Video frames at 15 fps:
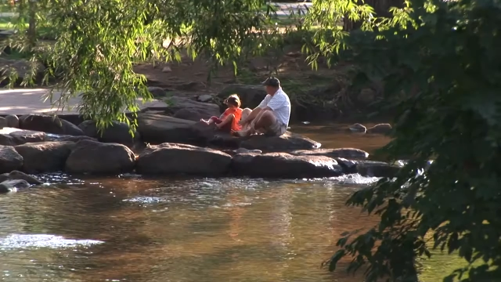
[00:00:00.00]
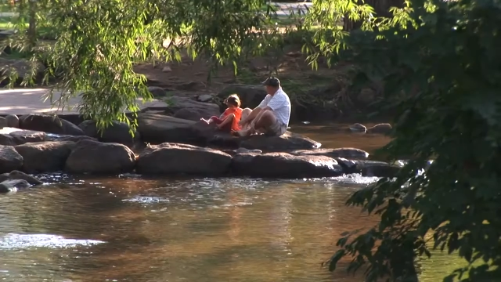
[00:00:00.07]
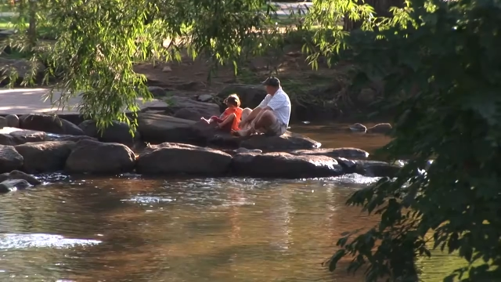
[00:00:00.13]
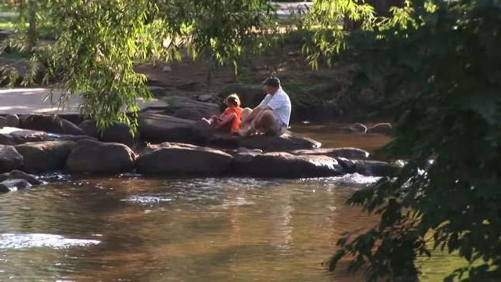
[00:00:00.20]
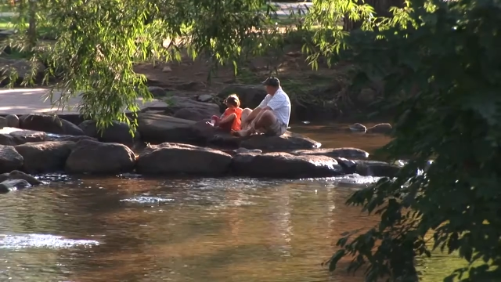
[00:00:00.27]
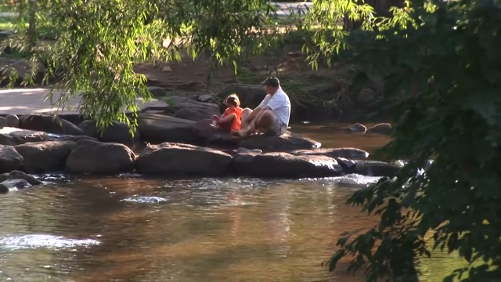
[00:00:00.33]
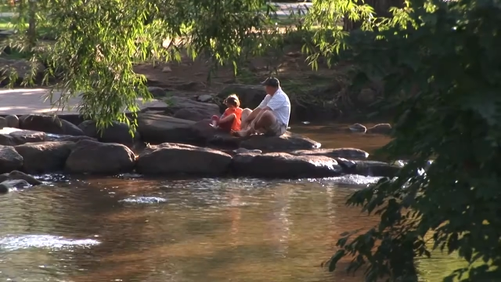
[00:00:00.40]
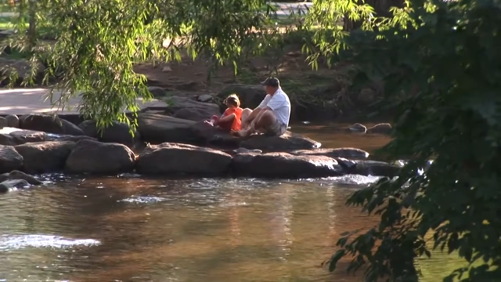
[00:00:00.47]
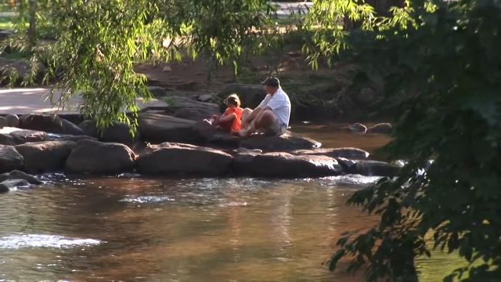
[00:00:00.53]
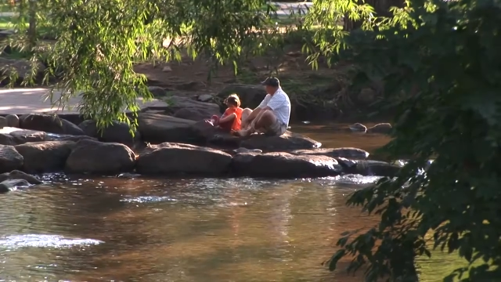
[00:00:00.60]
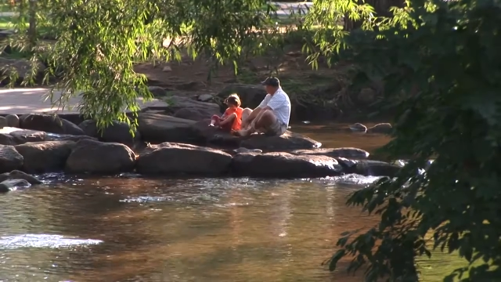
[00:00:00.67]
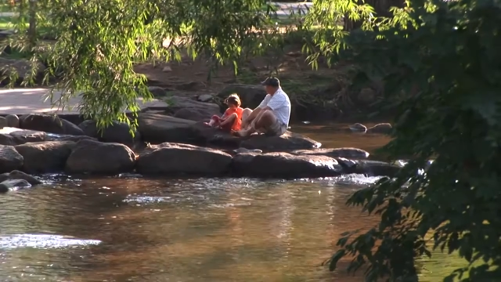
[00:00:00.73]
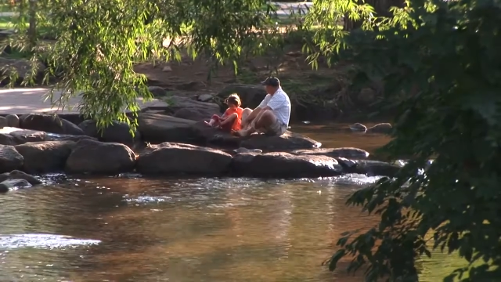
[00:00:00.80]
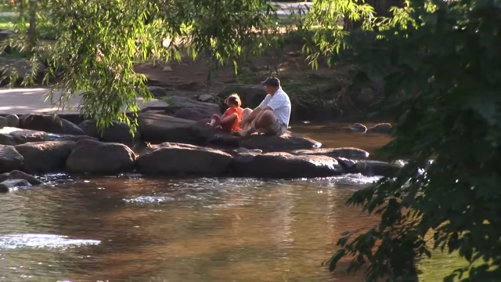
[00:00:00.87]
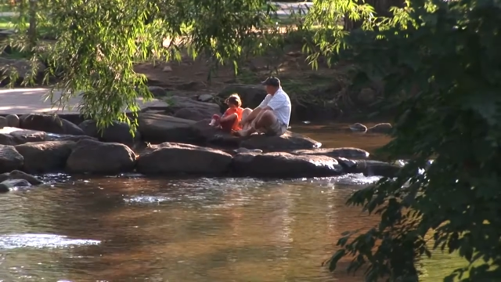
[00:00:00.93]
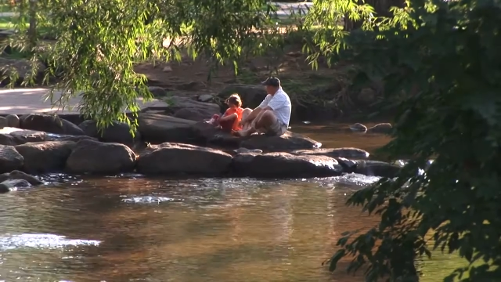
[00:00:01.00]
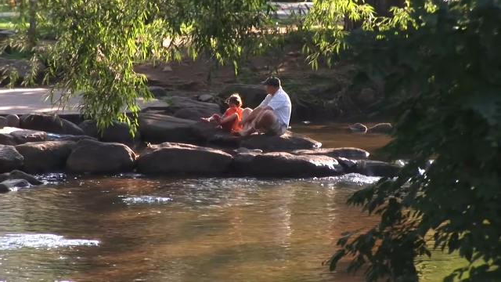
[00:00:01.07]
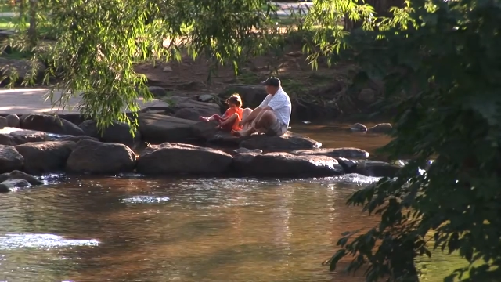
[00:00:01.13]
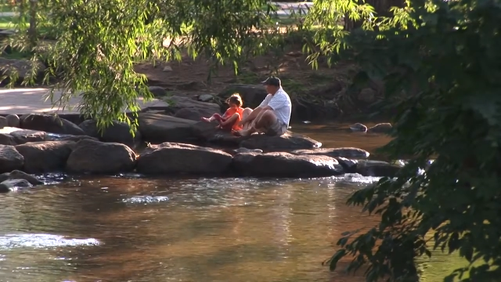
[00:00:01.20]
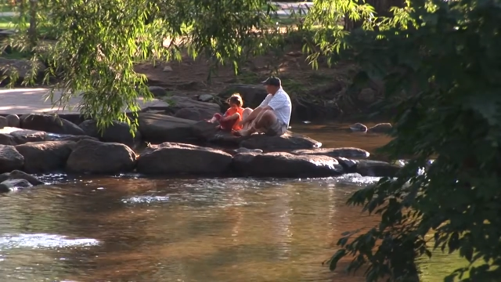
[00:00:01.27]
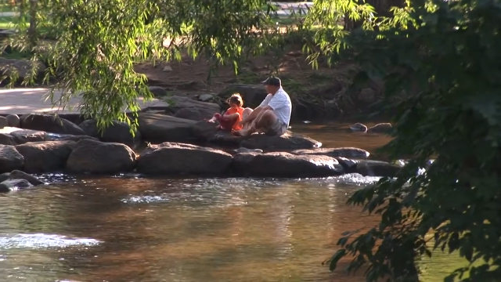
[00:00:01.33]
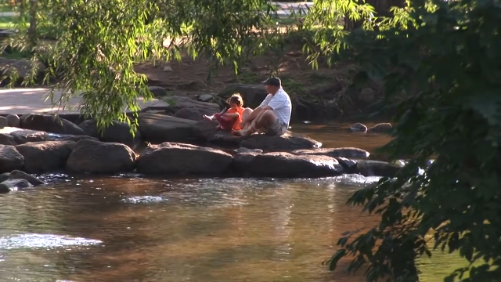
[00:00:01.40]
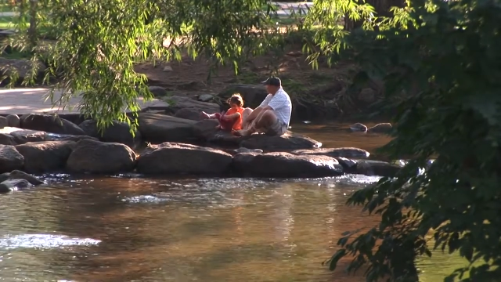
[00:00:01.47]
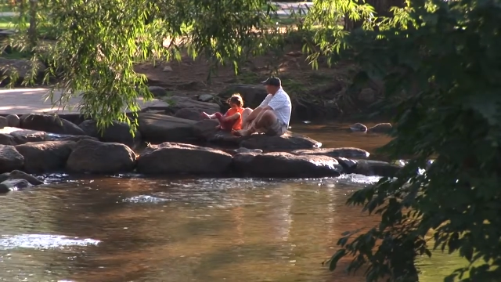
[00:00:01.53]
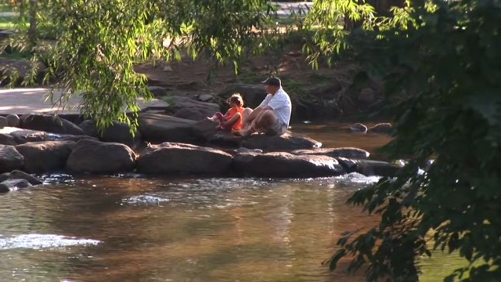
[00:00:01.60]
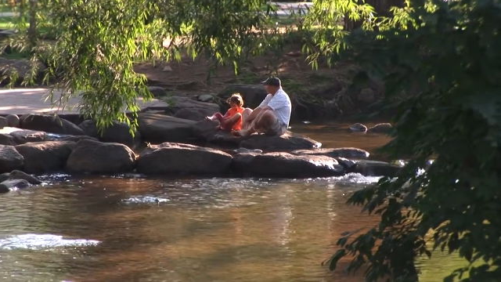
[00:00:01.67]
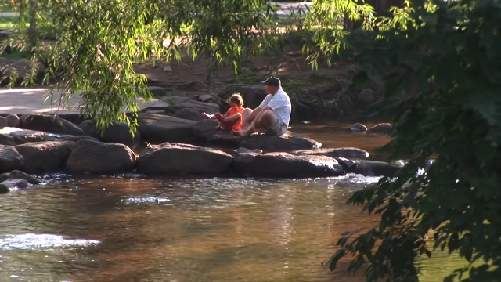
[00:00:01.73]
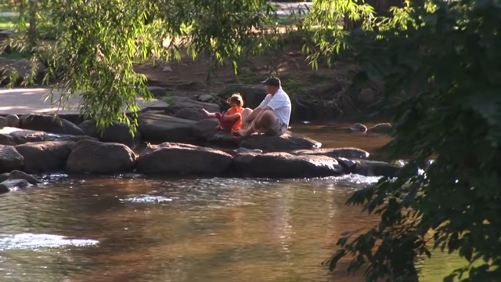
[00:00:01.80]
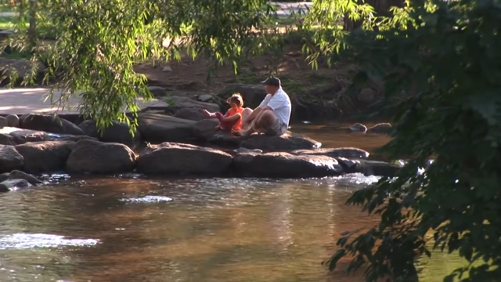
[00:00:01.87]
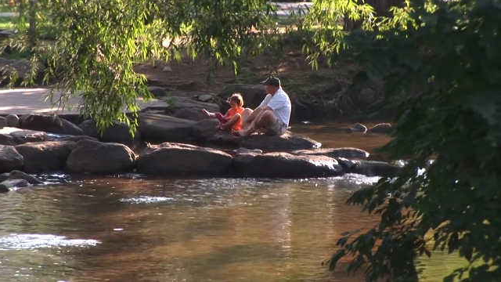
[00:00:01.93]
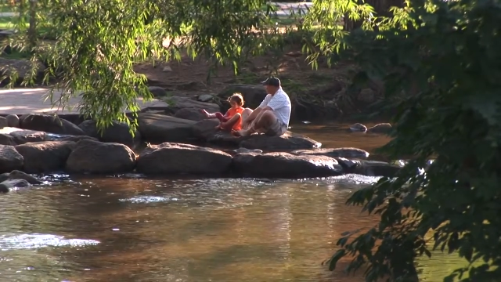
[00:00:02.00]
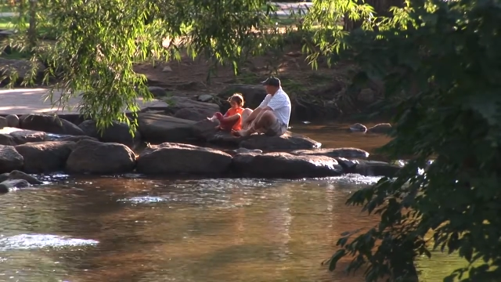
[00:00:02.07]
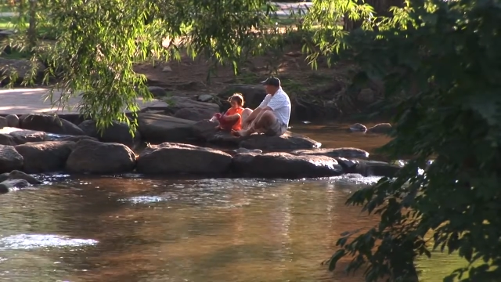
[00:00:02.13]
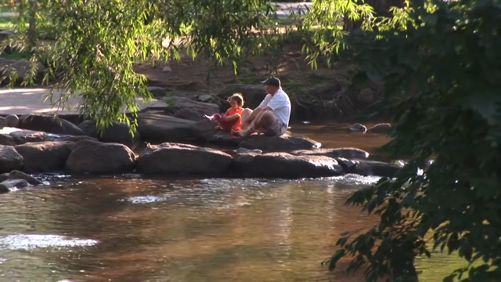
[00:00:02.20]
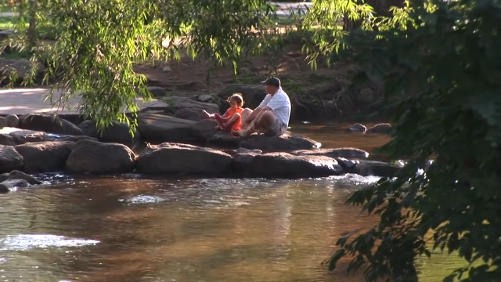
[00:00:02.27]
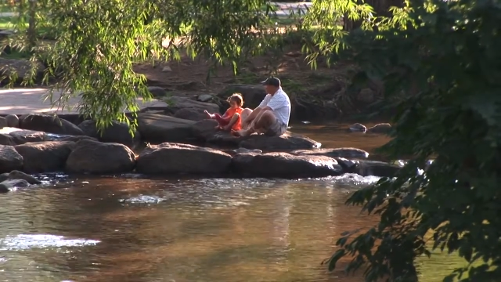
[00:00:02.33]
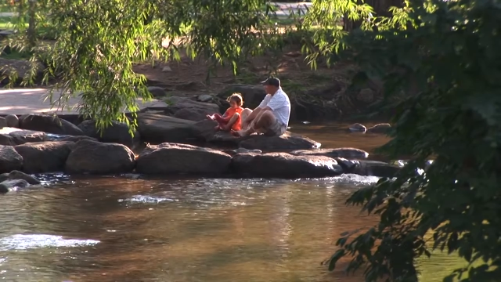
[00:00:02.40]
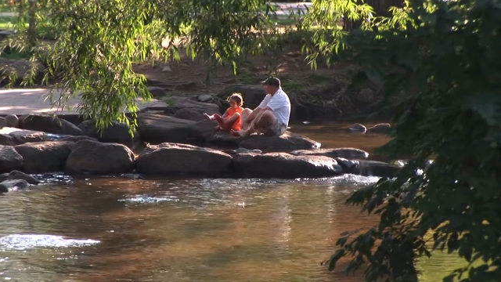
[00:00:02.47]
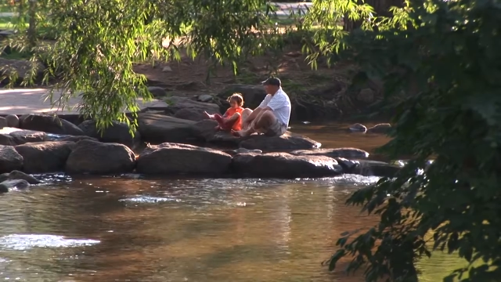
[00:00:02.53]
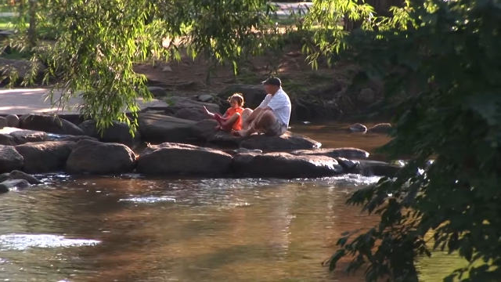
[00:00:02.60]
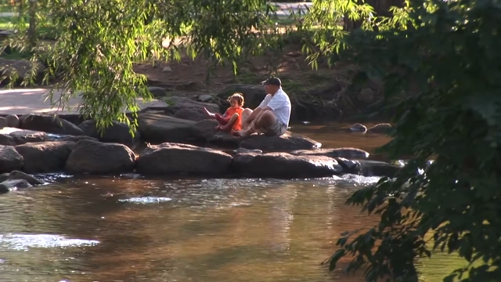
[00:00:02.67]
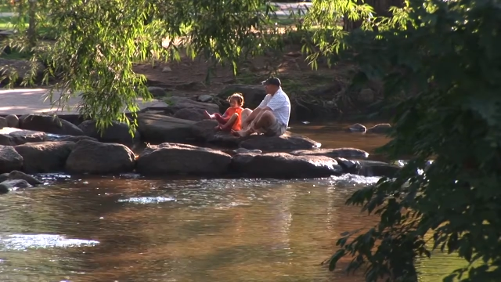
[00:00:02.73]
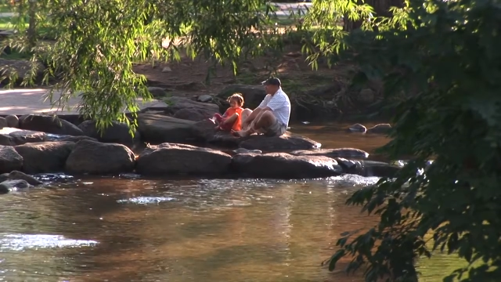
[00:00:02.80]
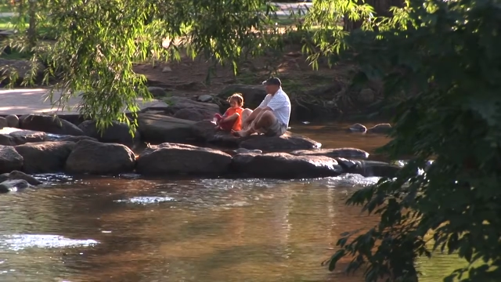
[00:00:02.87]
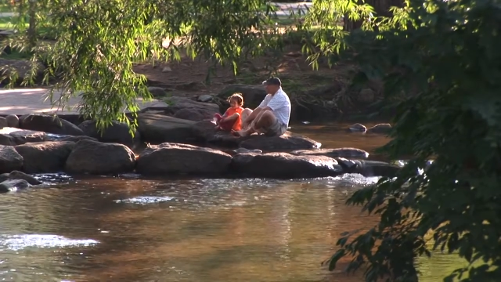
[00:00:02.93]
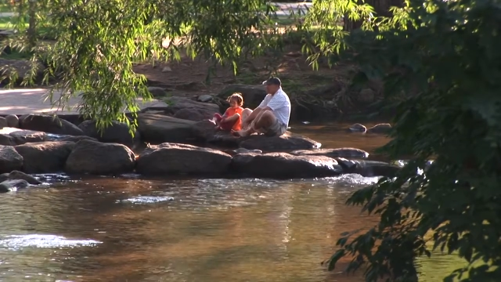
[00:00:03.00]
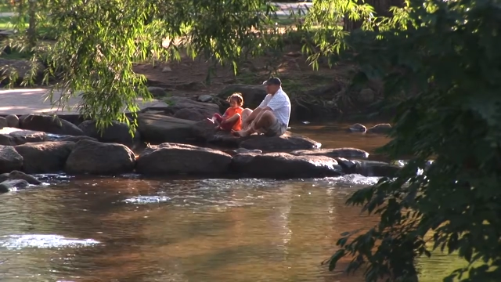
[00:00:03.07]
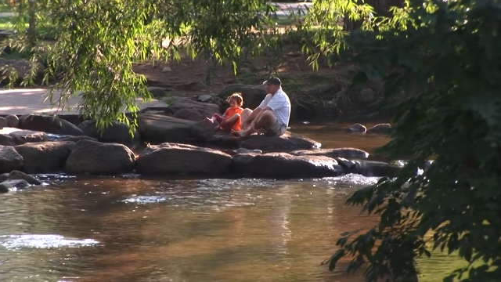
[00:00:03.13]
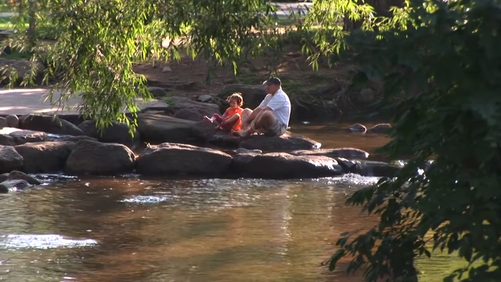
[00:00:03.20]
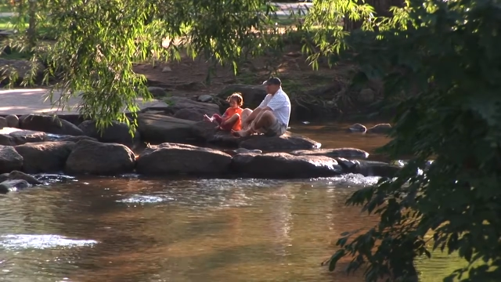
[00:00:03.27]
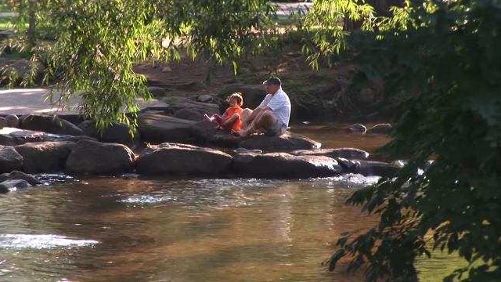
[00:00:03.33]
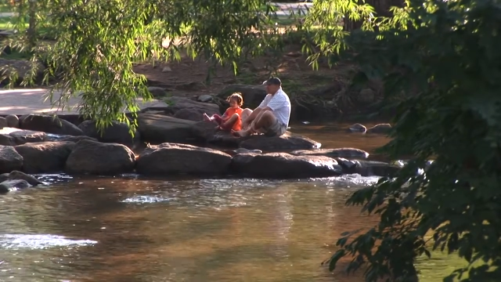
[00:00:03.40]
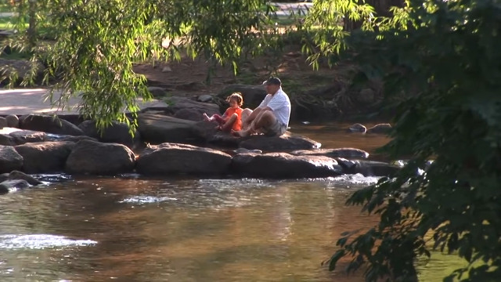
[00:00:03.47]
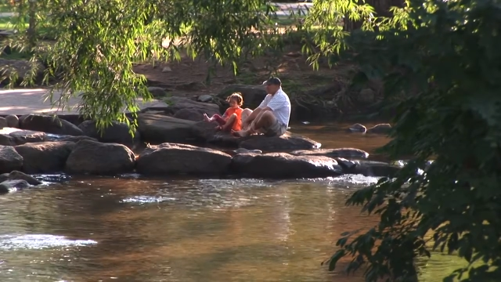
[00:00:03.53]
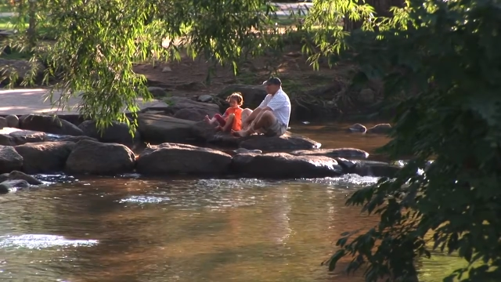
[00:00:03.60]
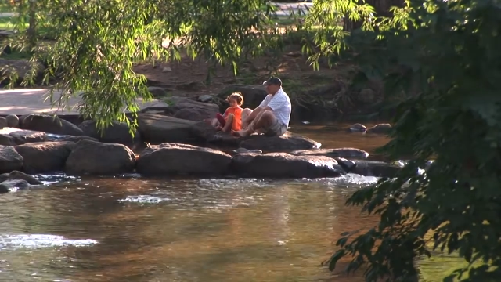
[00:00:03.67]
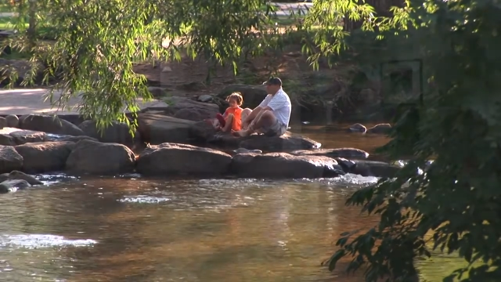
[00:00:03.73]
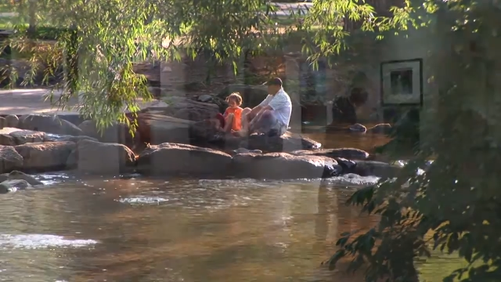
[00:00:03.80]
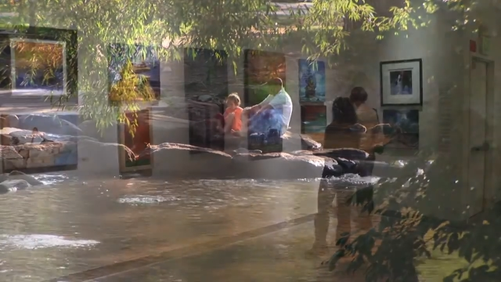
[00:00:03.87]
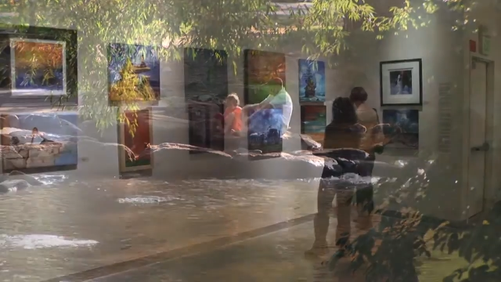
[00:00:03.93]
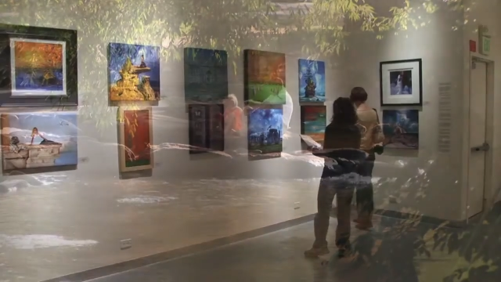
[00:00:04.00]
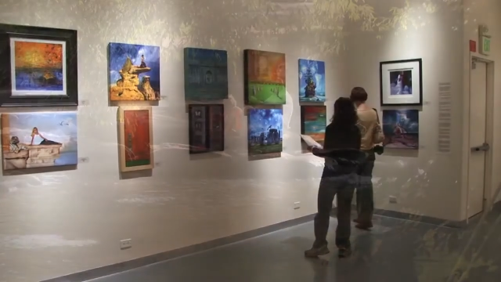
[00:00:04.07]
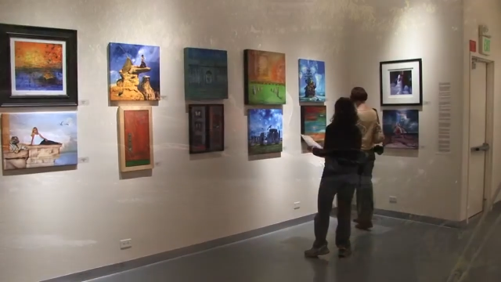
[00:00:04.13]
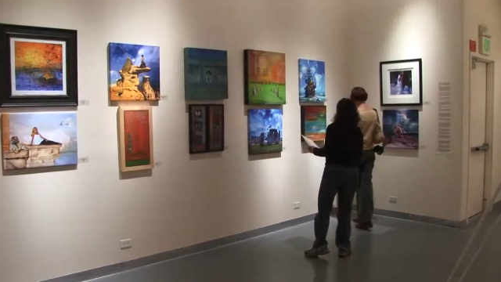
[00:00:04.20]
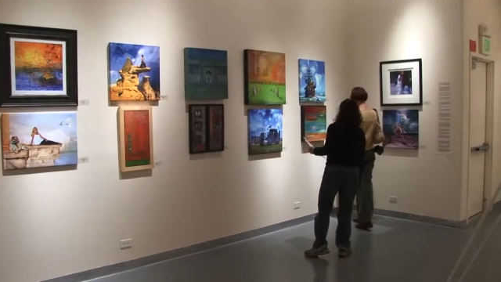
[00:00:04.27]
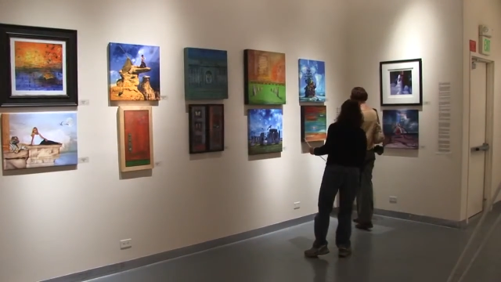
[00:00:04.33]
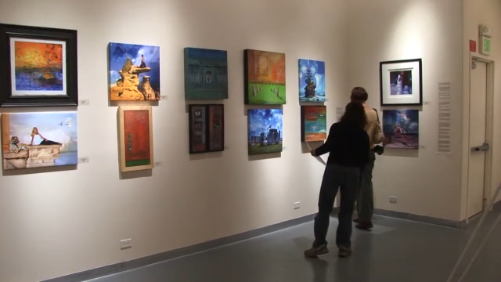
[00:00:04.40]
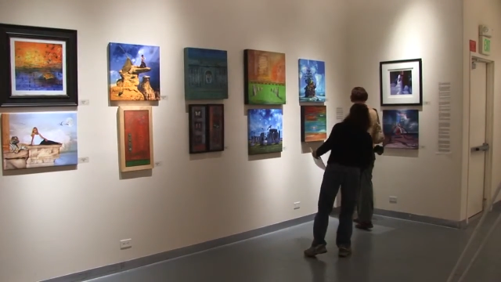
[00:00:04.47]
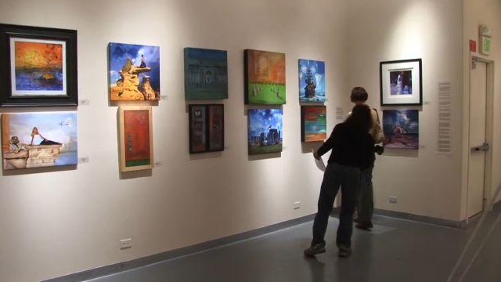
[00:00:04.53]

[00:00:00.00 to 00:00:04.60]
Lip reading: (no speaker visible)